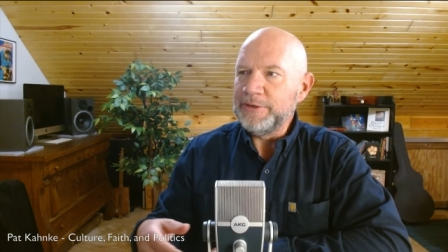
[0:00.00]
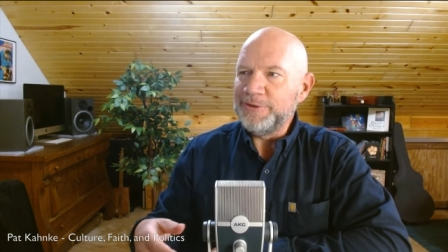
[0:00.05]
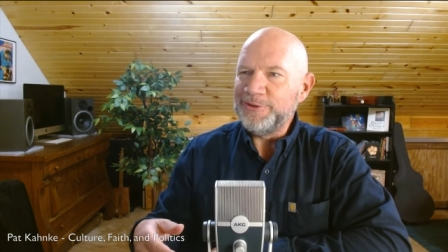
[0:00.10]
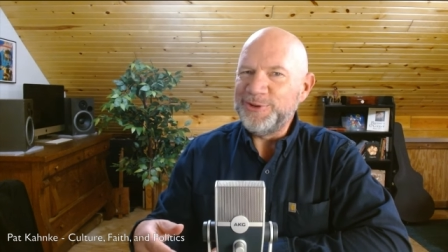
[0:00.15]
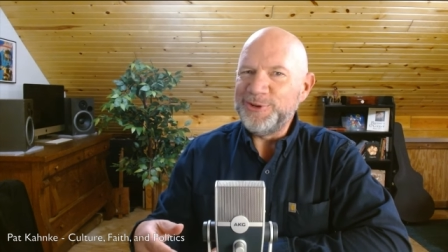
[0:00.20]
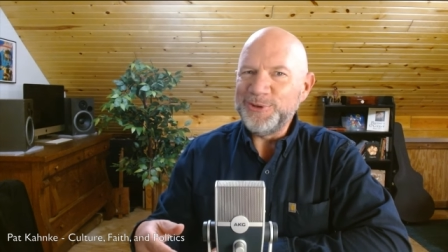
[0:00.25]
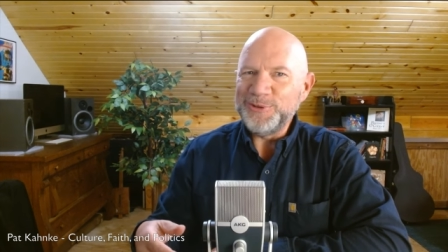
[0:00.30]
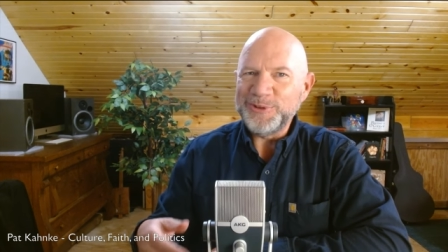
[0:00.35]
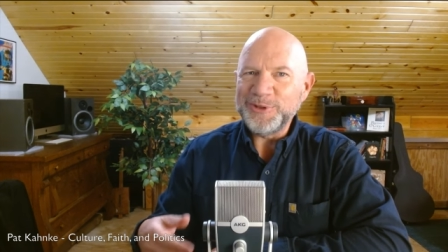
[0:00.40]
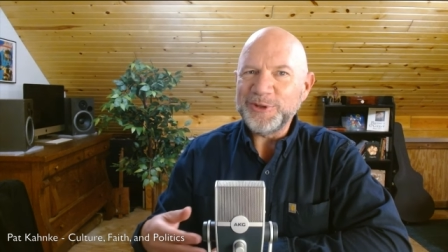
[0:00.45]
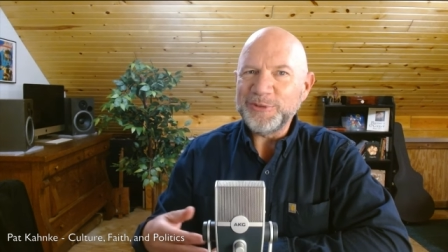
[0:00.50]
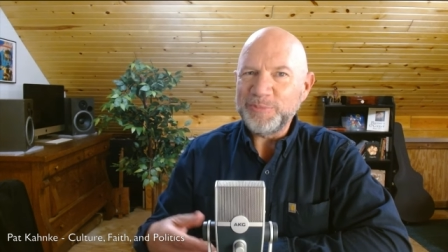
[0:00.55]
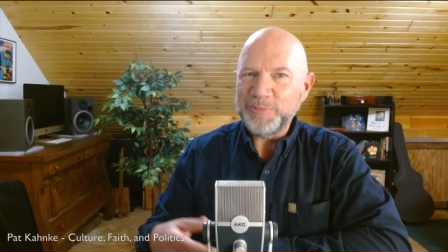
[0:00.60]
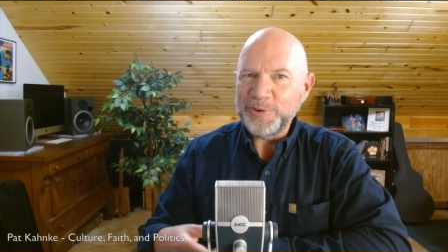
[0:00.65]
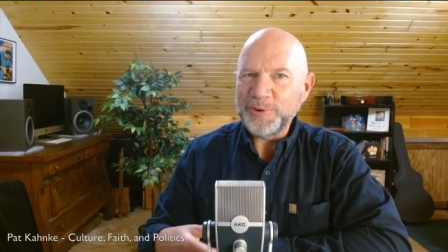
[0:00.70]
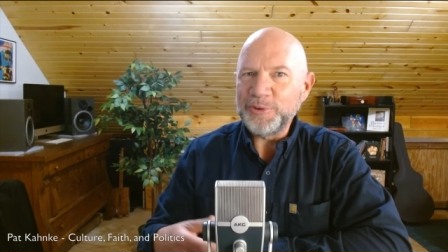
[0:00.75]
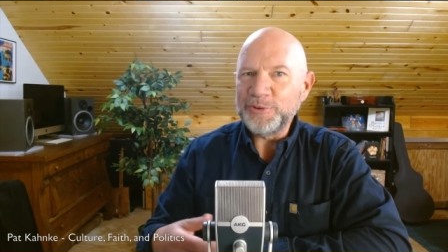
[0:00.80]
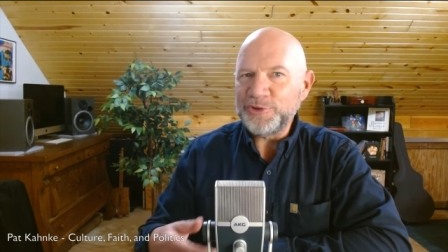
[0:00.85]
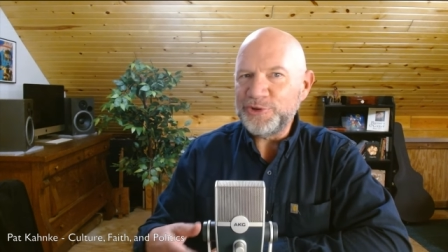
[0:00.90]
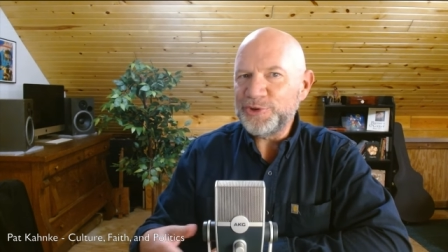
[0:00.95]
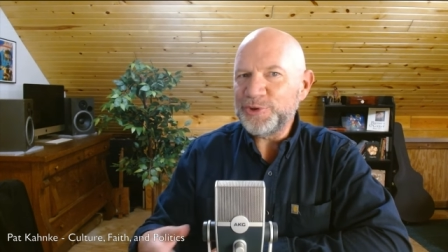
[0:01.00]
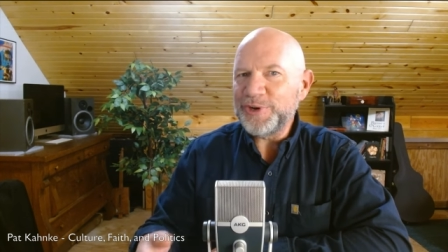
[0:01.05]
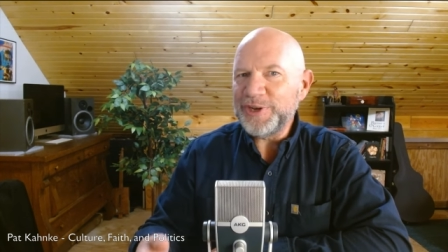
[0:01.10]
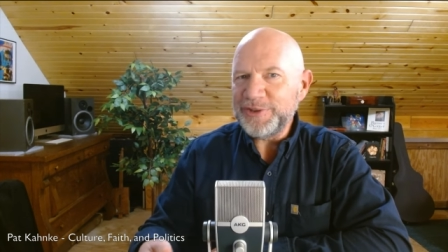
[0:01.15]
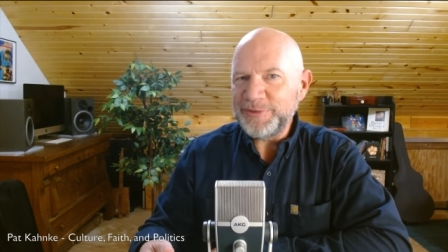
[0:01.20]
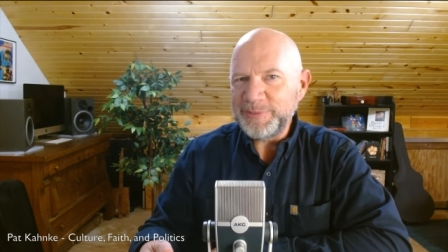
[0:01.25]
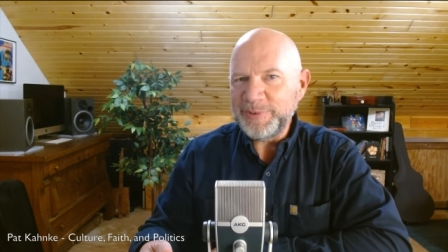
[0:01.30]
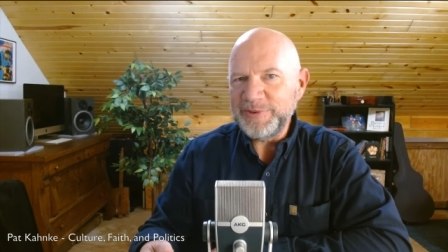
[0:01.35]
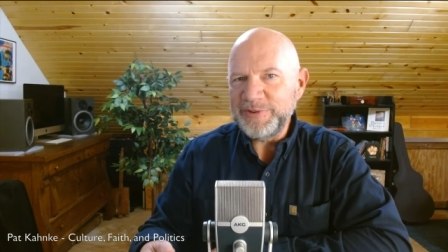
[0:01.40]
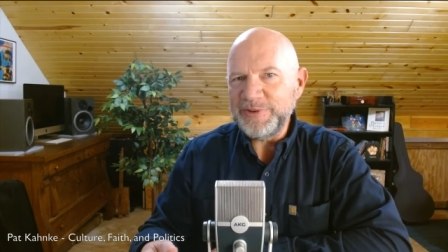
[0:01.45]
to the pro
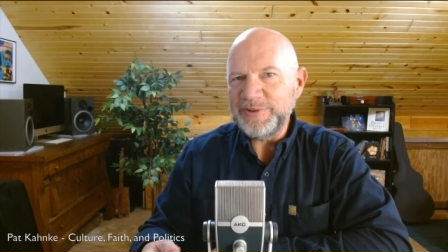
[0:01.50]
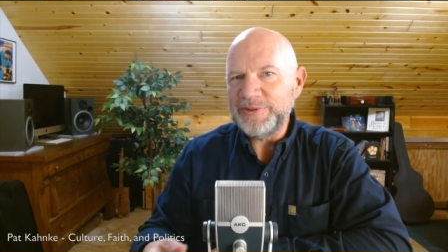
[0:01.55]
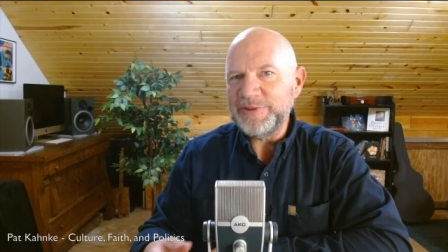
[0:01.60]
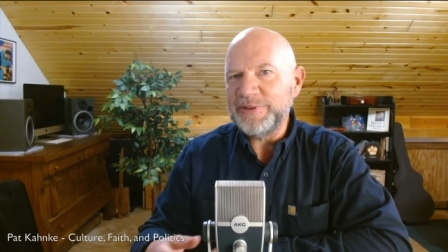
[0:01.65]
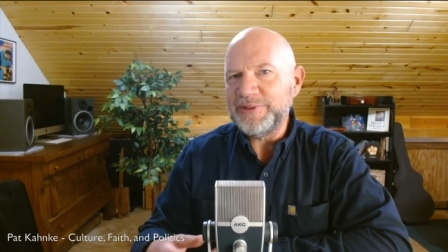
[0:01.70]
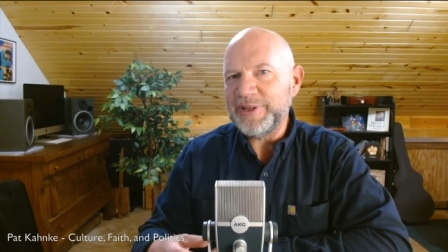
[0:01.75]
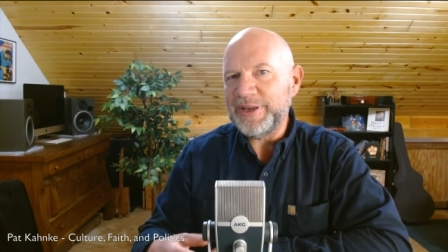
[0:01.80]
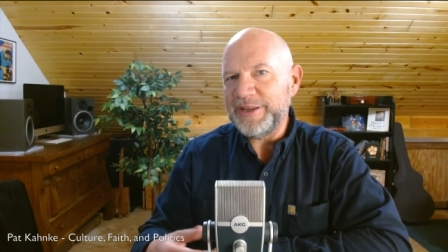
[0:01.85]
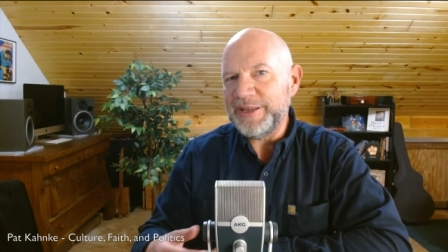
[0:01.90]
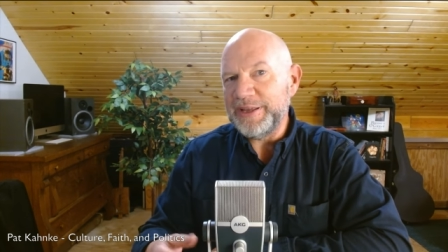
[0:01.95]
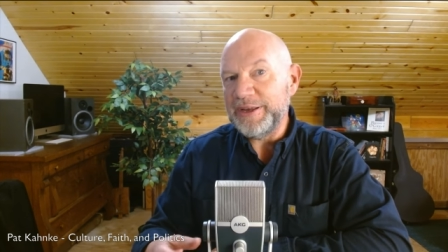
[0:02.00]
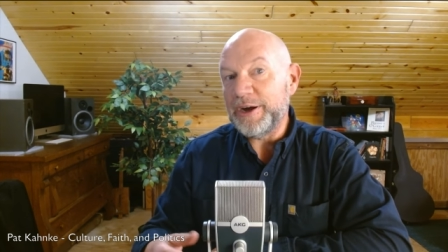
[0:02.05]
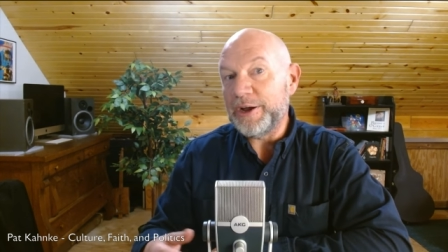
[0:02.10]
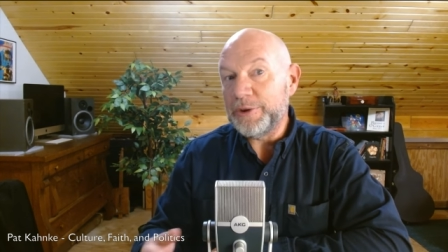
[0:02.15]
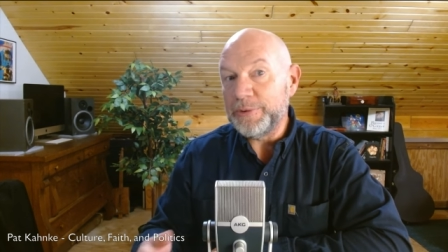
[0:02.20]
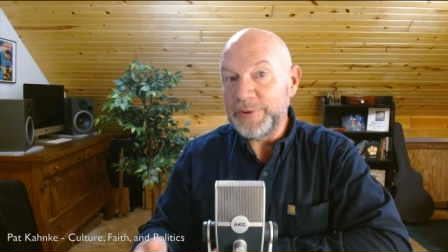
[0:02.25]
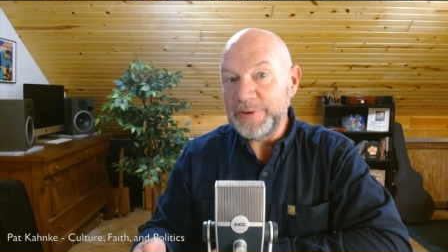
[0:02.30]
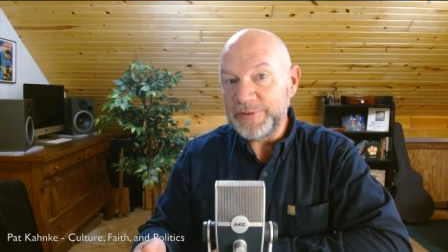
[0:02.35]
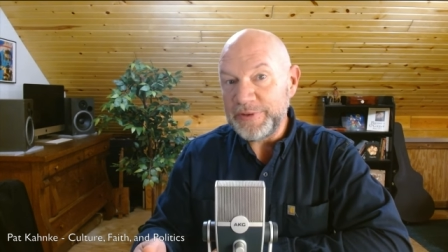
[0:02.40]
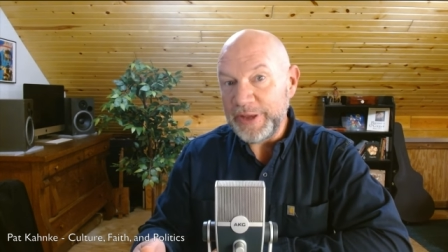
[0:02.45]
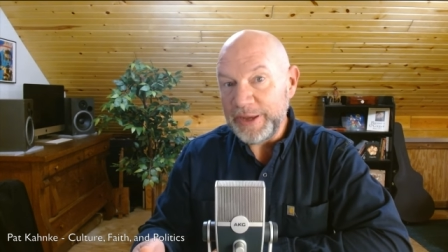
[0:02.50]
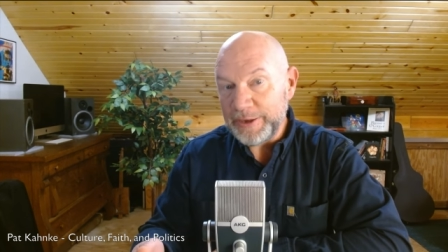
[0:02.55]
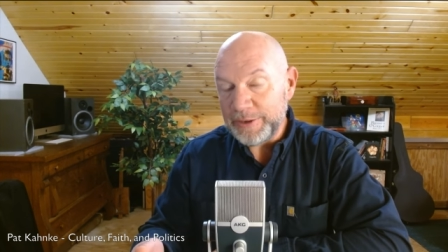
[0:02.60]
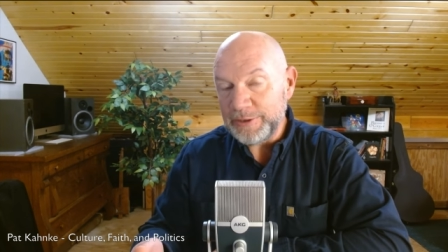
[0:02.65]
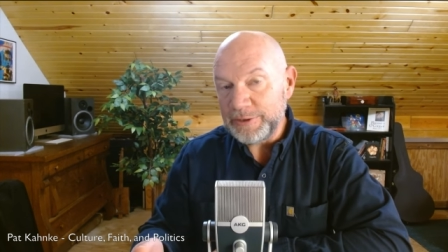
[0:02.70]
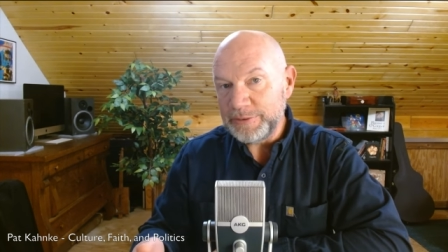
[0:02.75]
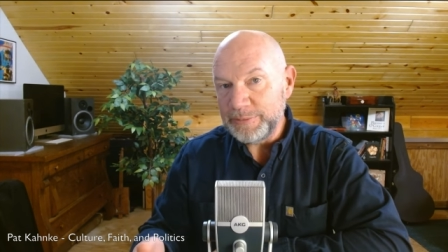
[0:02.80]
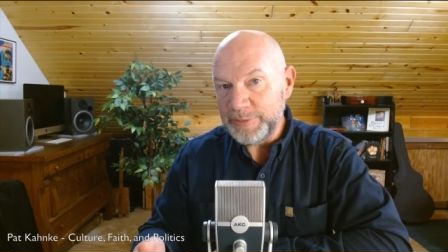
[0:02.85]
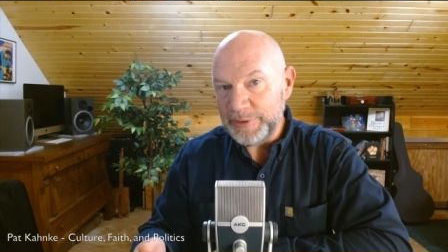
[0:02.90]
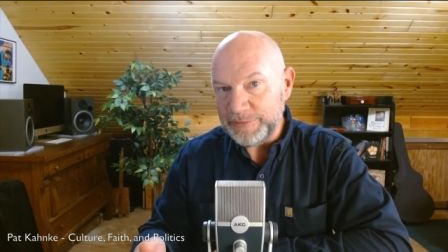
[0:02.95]
choice position that he always
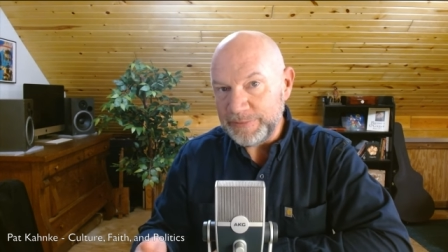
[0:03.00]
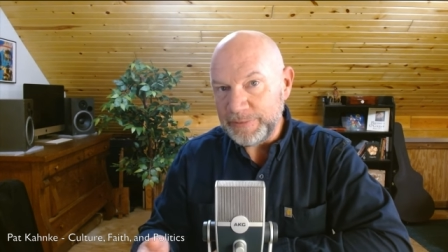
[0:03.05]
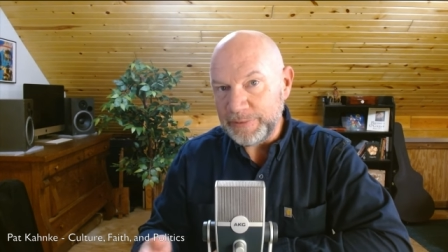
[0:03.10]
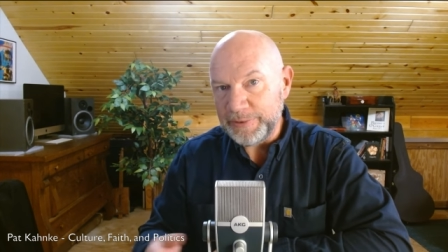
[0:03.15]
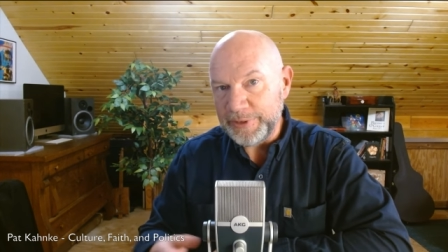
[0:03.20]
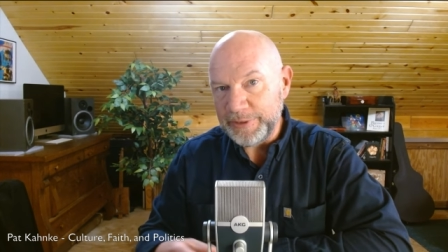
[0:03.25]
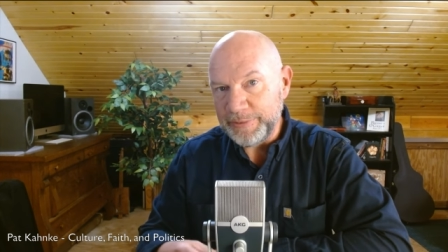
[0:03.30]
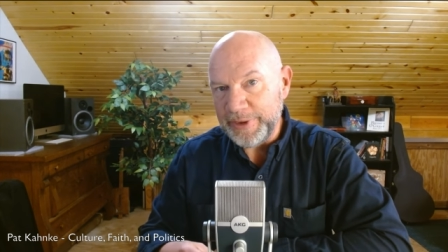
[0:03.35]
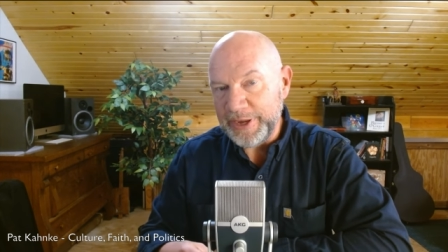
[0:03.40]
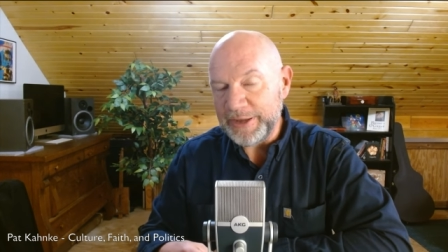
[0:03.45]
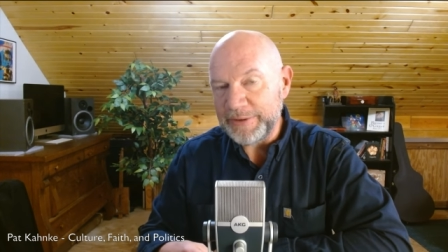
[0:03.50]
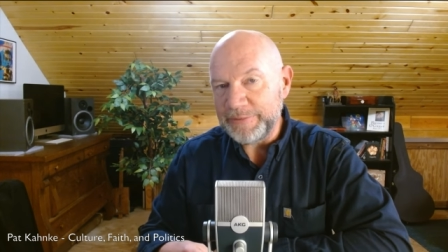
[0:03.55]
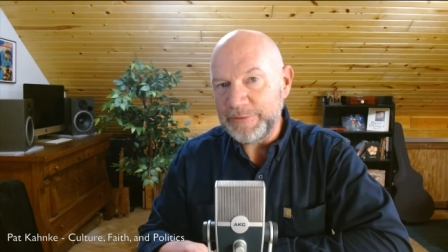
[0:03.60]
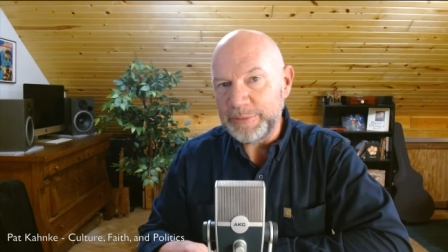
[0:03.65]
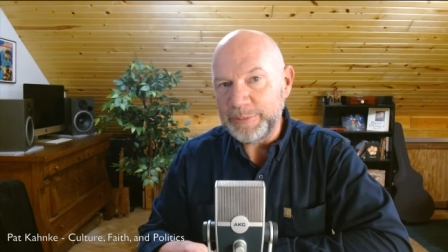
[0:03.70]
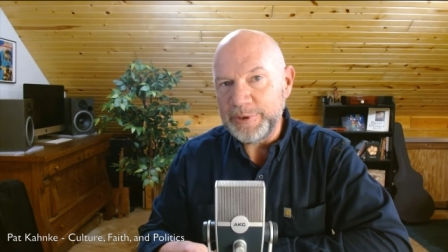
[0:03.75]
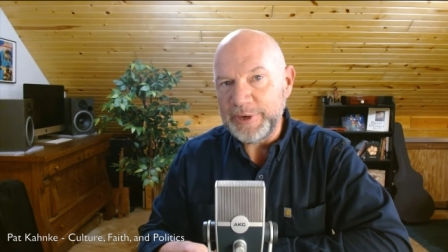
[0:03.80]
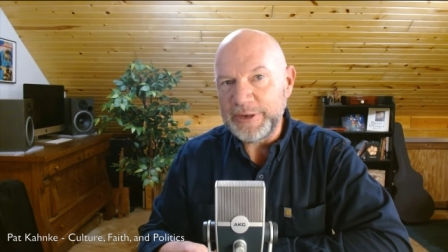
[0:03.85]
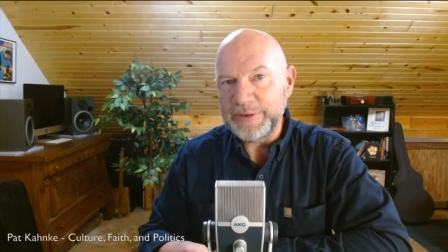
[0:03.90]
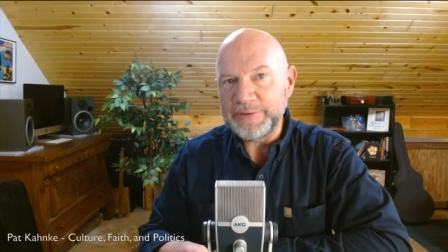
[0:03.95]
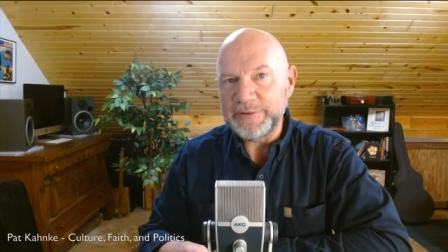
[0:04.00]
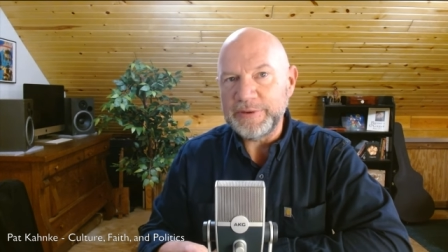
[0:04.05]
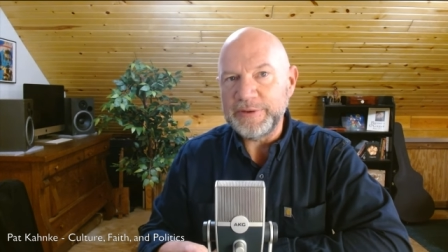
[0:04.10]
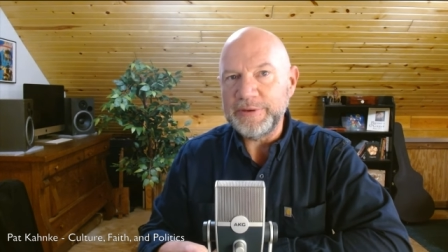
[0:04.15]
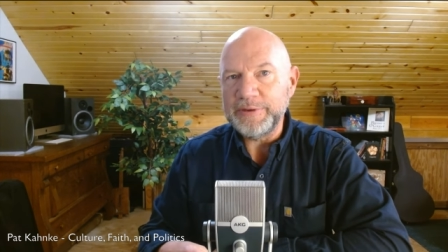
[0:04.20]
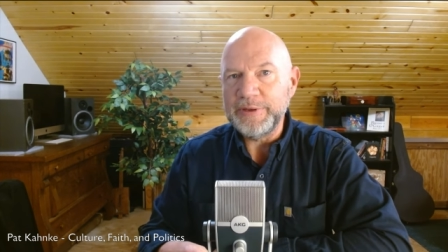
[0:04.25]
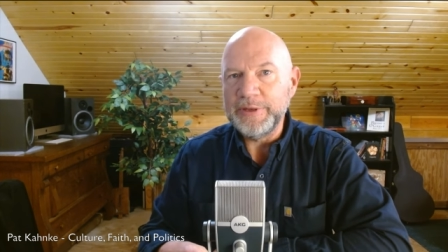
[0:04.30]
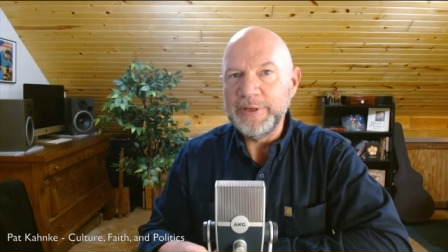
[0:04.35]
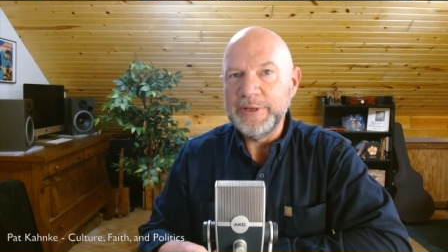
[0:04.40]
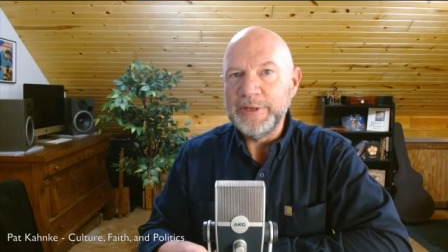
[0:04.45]
held before he ran for
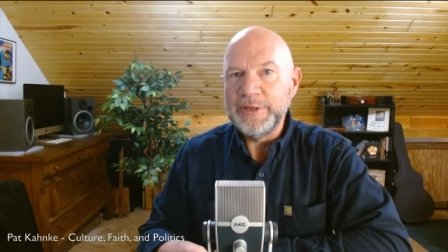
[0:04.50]
president.